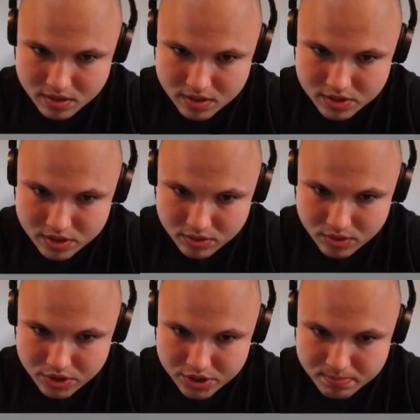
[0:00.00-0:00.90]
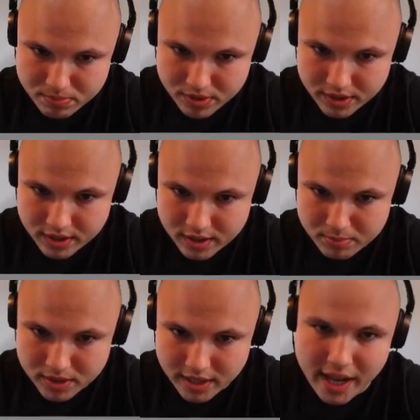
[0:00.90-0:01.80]
So we're just bringing
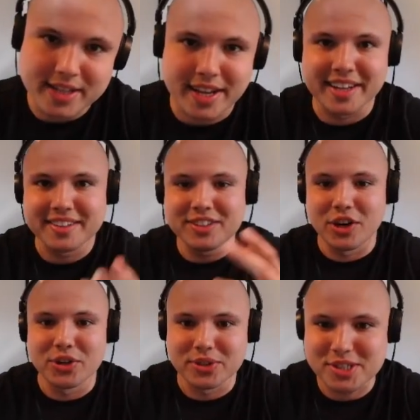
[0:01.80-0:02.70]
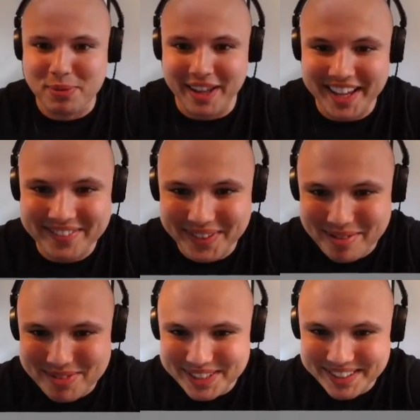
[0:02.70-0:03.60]
up the, as I go to explain what
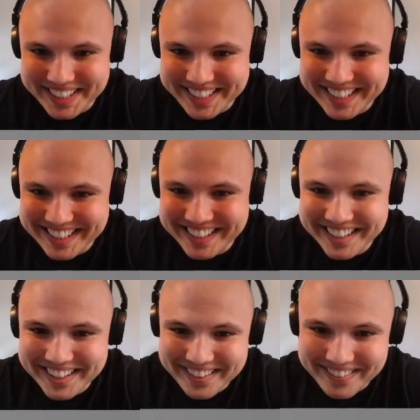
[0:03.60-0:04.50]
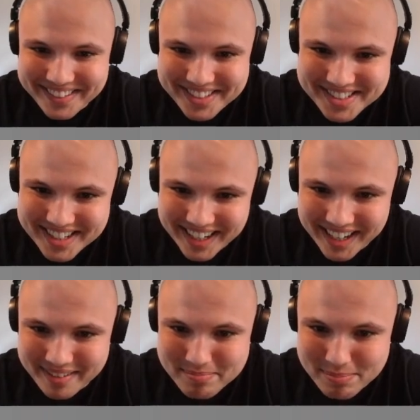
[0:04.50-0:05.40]
I'm doing, we're just
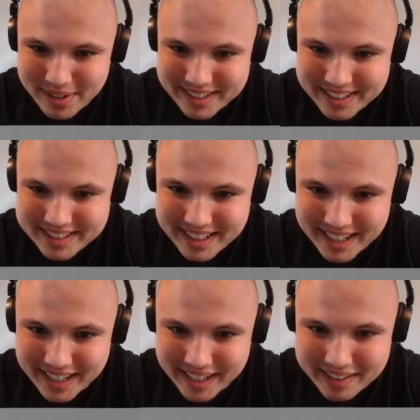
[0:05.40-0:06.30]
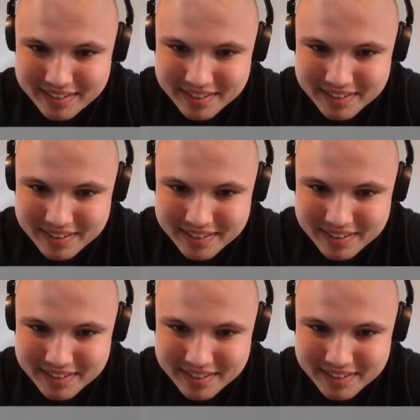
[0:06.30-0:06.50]
bringing the,